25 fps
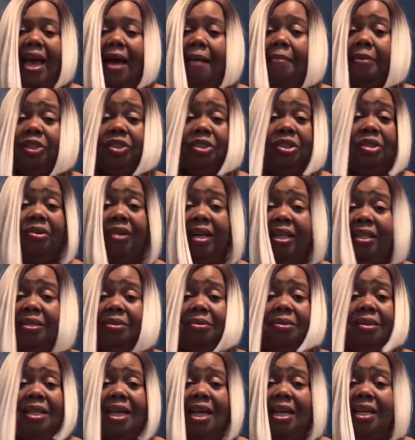but your great
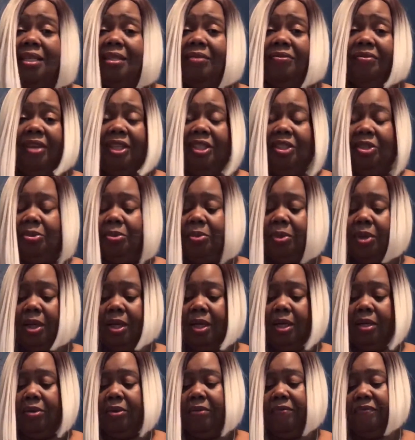new taste, Vega
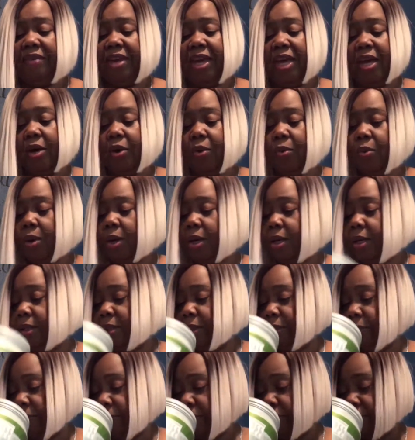One or Vega One,
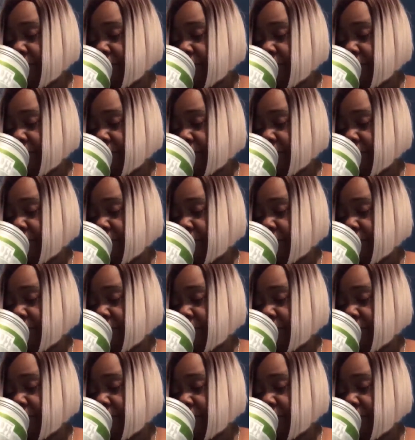or